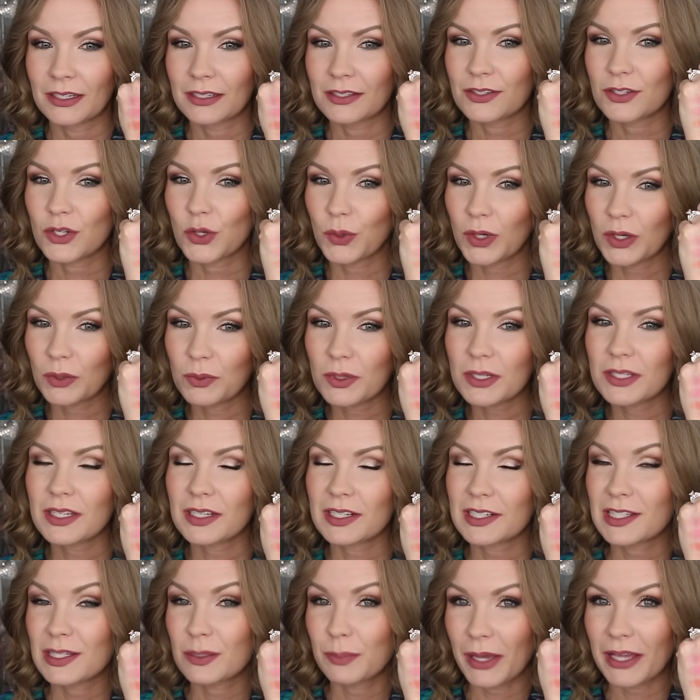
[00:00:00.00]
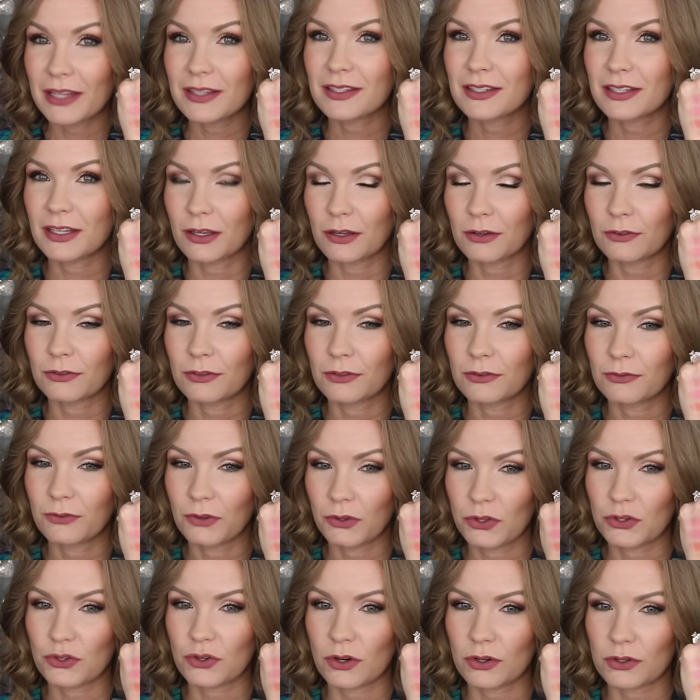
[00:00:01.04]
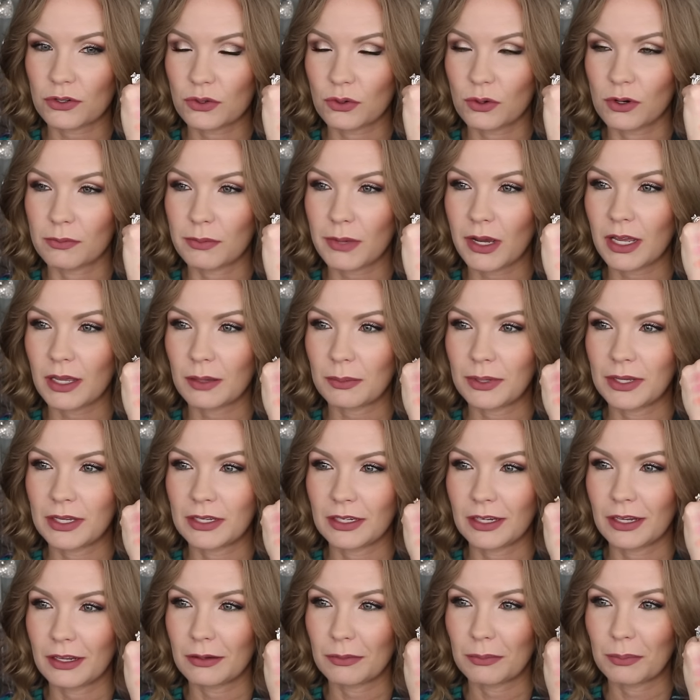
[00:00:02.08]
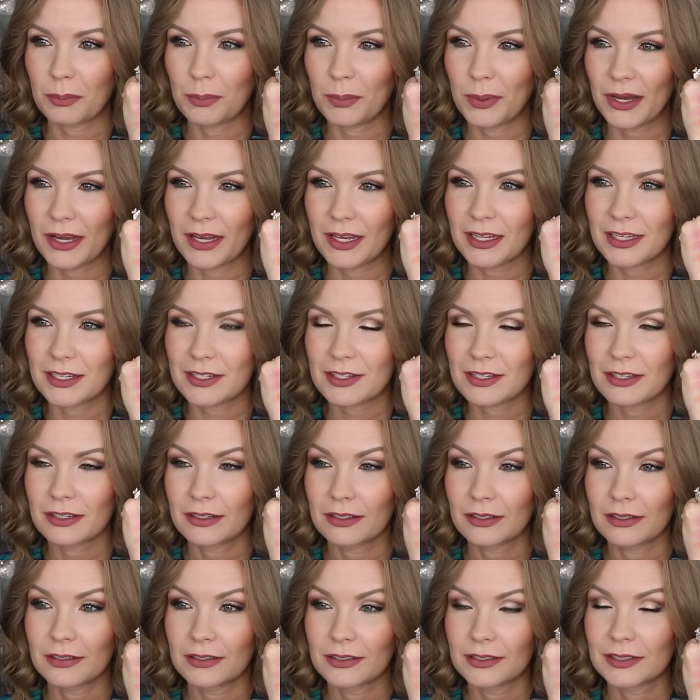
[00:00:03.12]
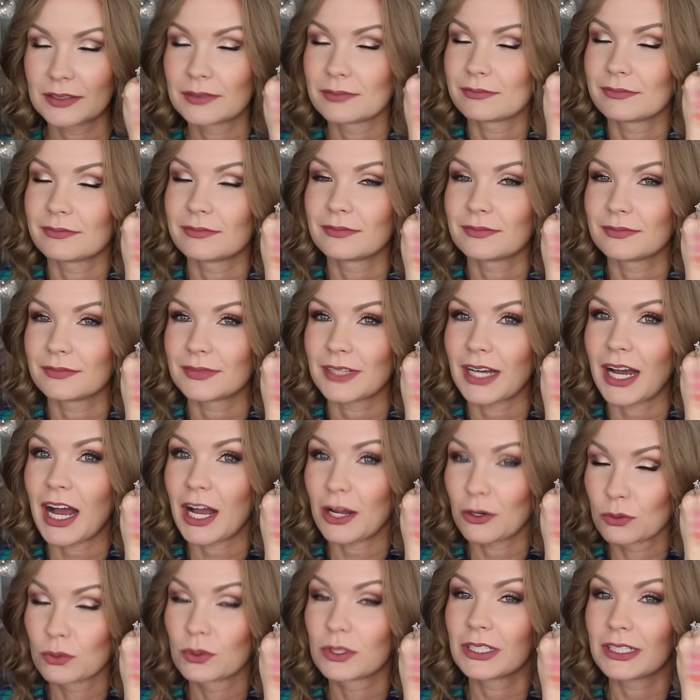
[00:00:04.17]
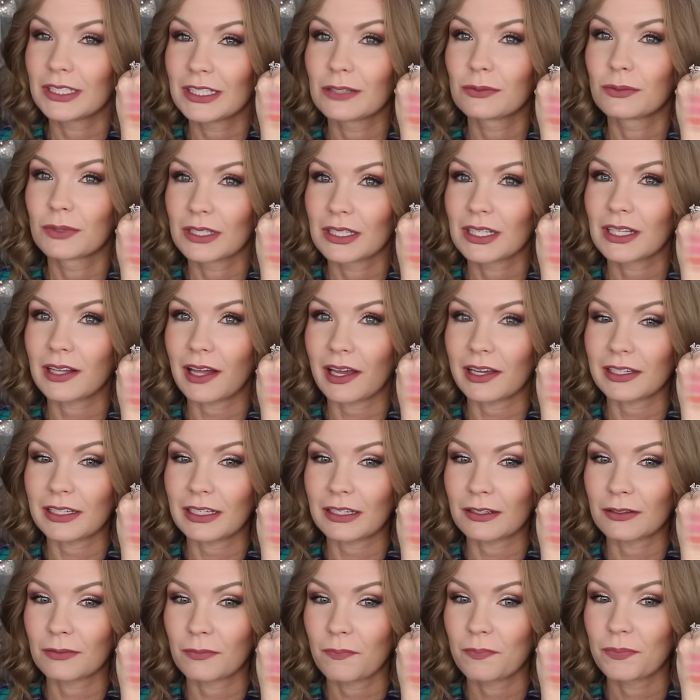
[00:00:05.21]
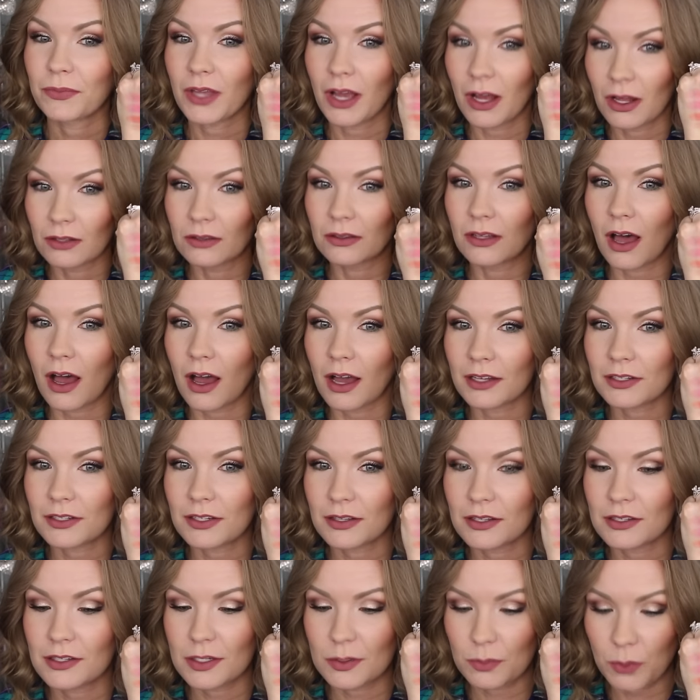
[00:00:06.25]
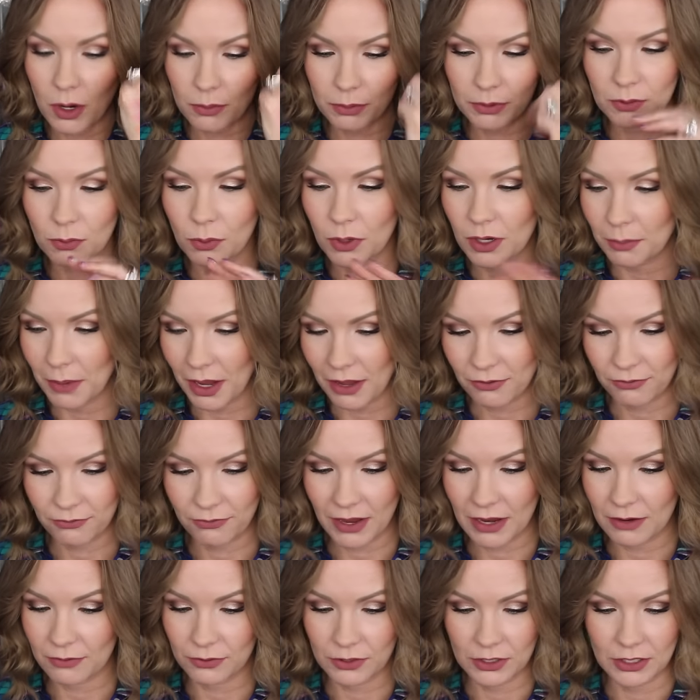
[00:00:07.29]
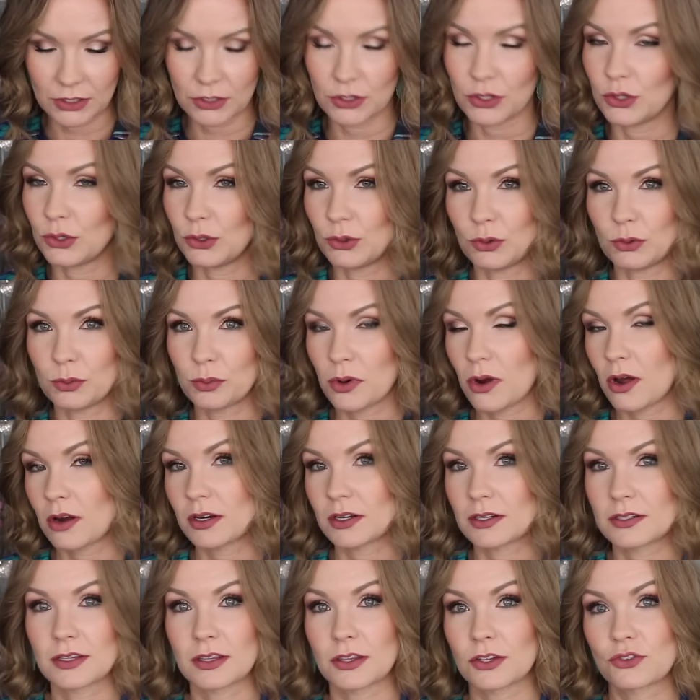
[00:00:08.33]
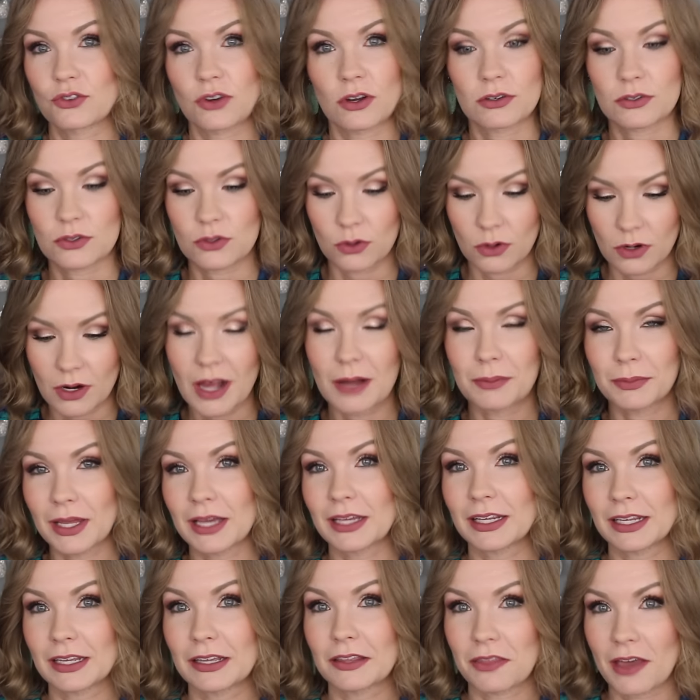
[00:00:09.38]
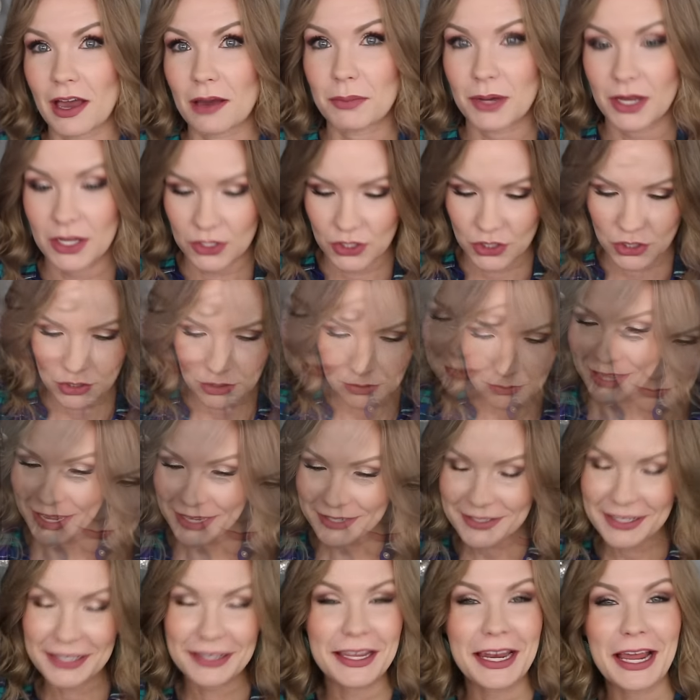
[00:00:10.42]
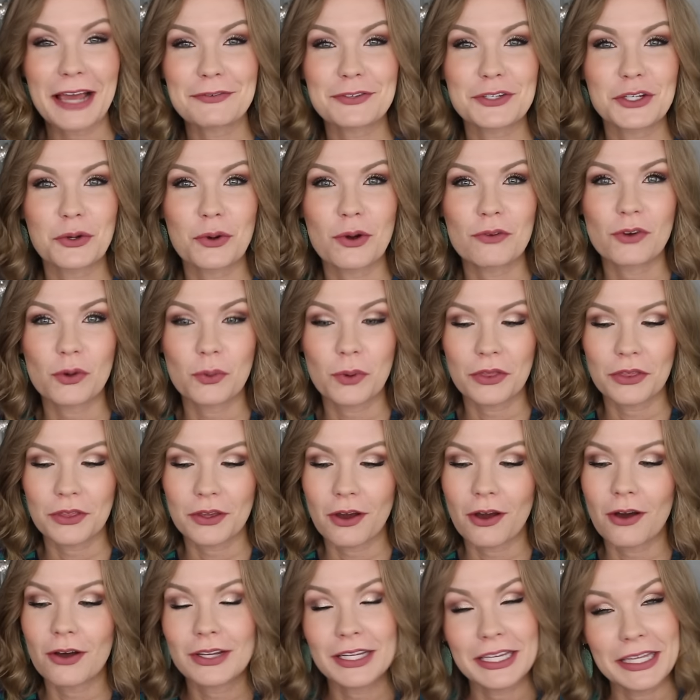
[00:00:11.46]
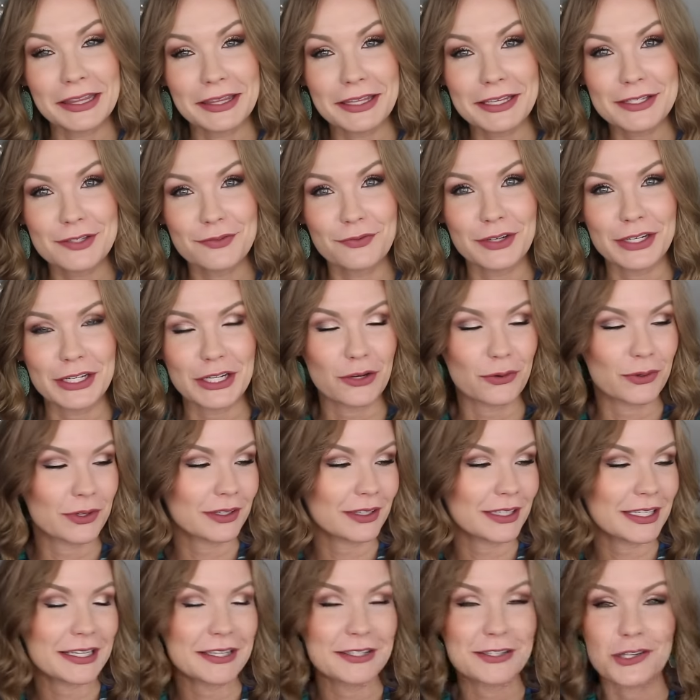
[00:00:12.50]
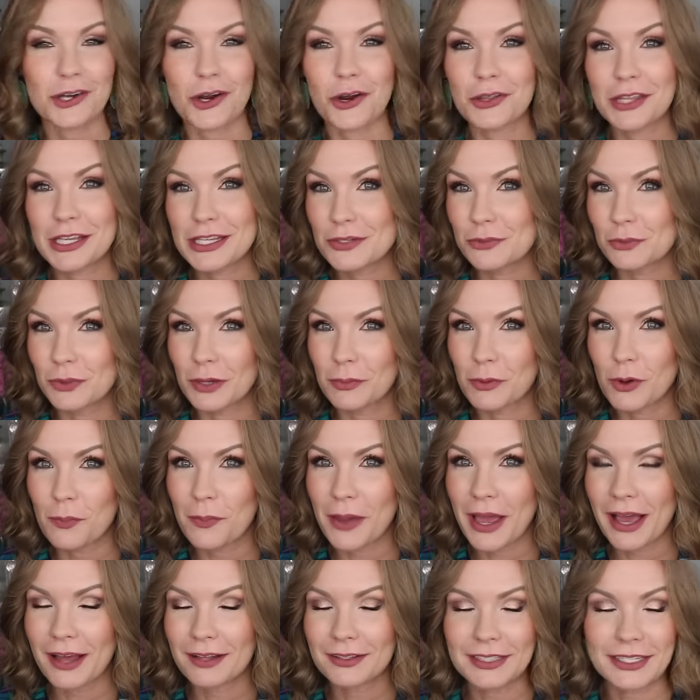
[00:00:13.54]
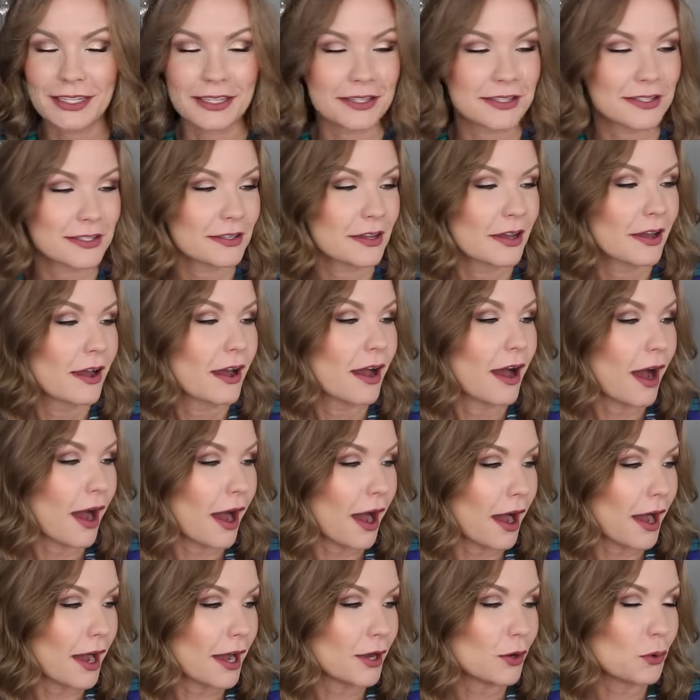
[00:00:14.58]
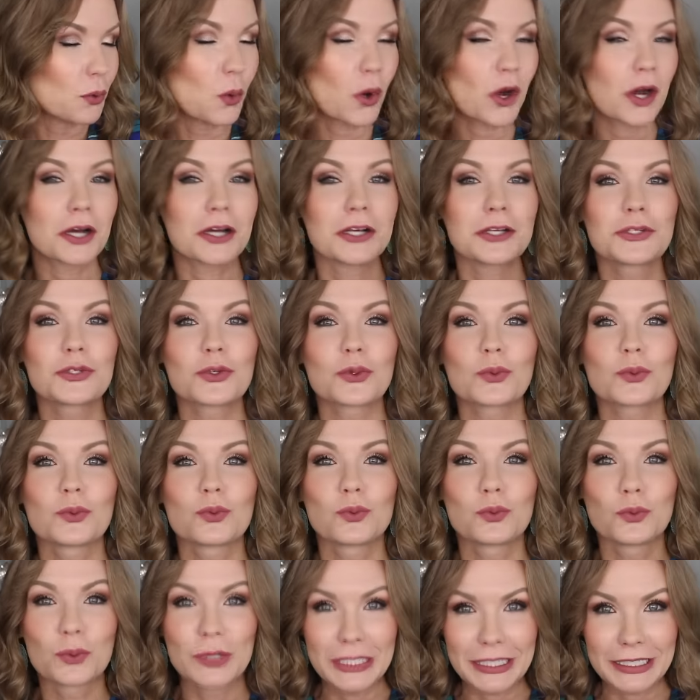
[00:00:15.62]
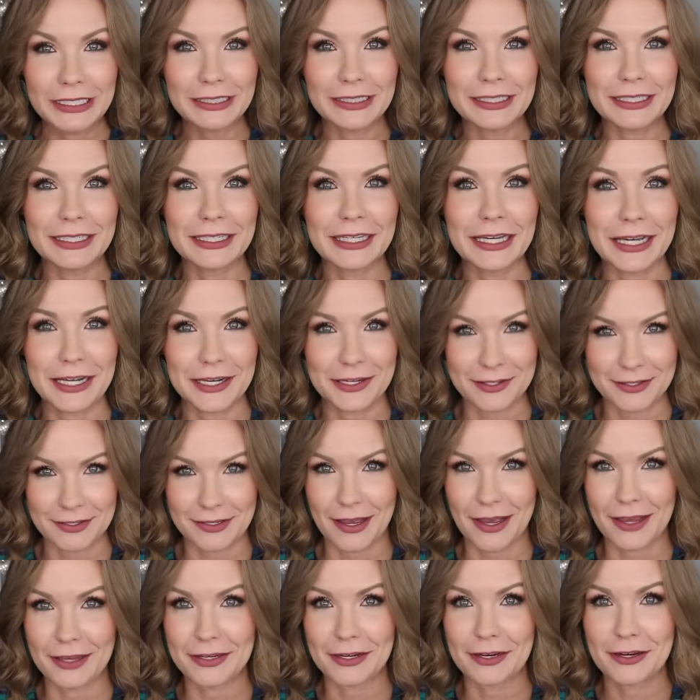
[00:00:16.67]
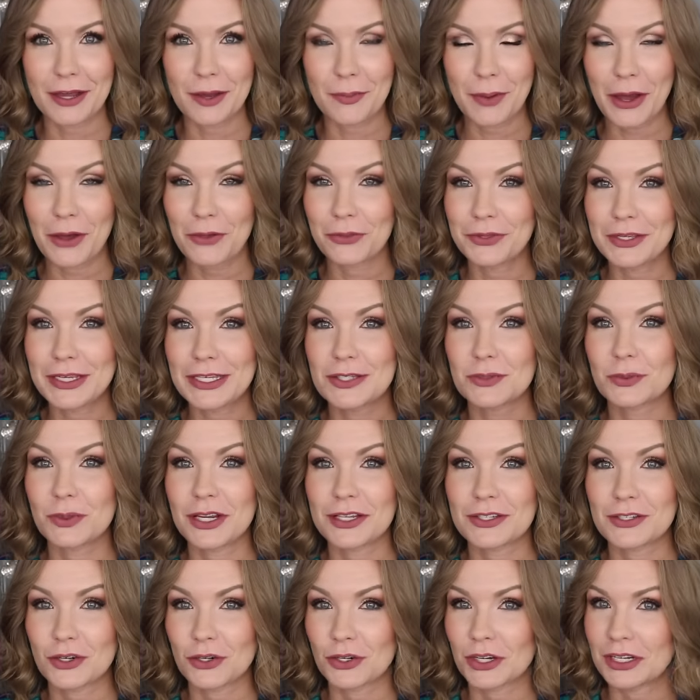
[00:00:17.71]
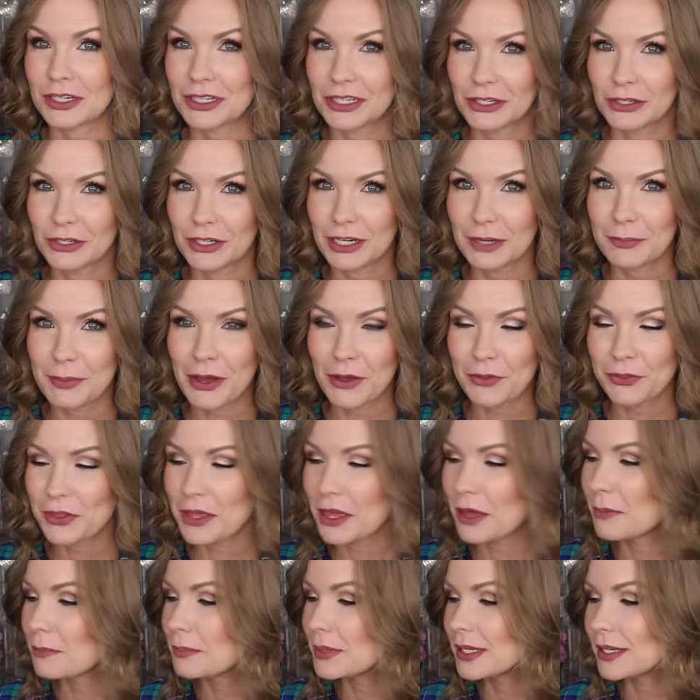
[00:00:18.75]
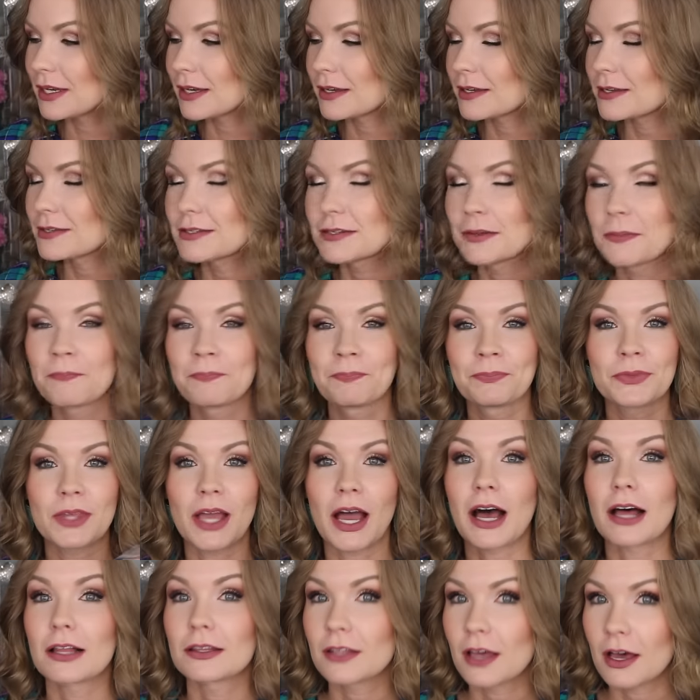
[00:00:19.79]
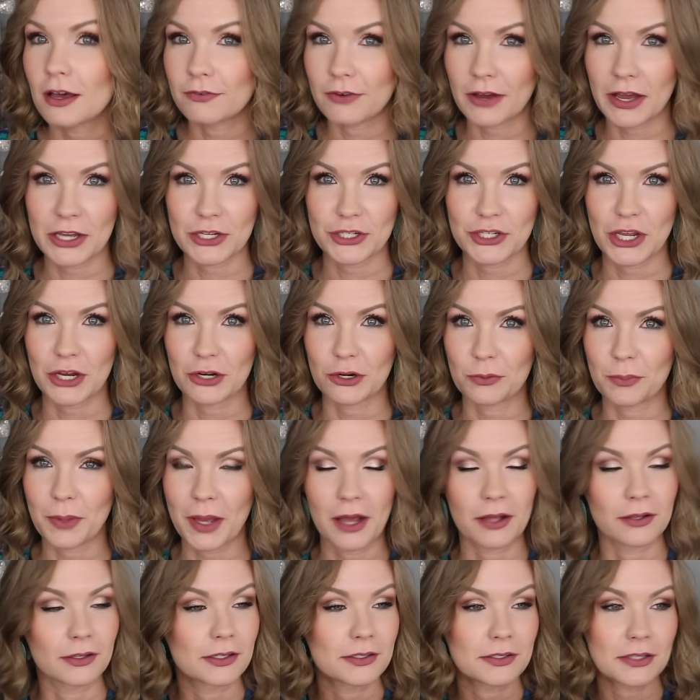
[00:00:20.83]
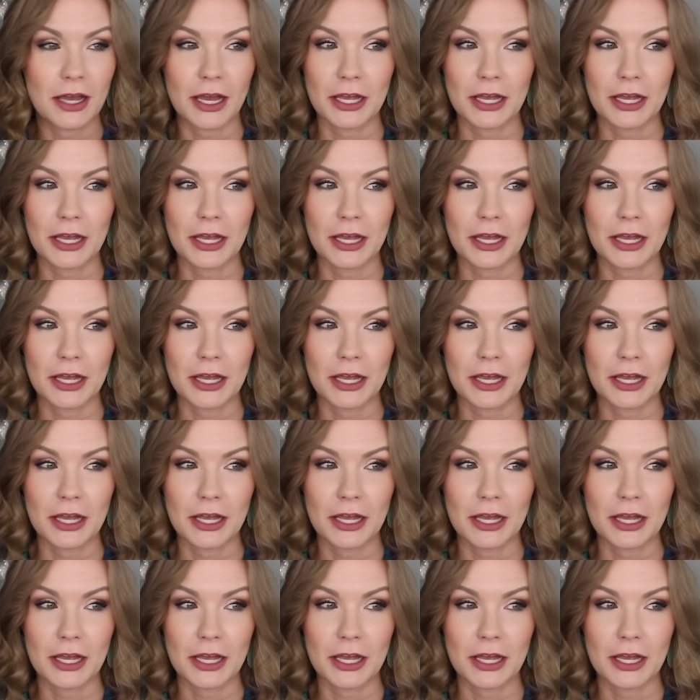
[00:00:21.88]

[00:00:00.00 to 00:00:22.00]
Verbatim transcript: So it was expensive for the drugstore in my opinion, but I really, really like it. A lot. This is probably one of my favorite new products in the drugstore. I'm liking it that much. And the last thing that I have to go over with y'all, in this video at least, are these Rimmel palettes. I was really excited about these when I started hearing about them because I love eyeshadow palettes.